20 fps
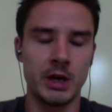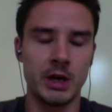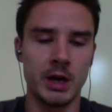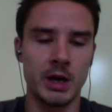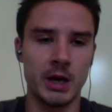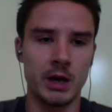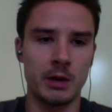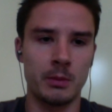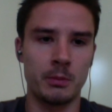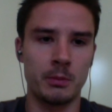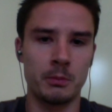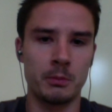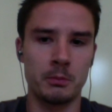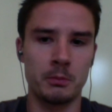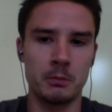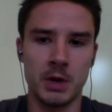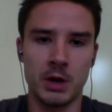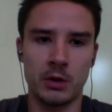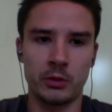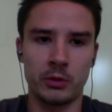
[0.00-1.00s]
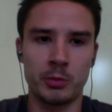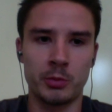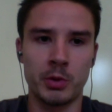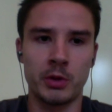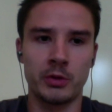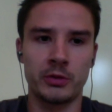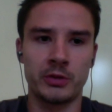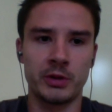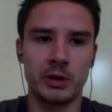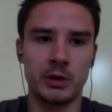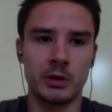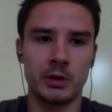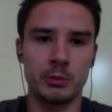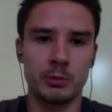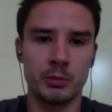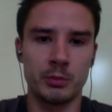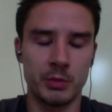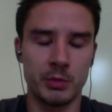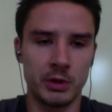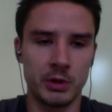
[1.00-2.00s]
Um, I was
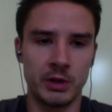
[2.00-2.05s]
posting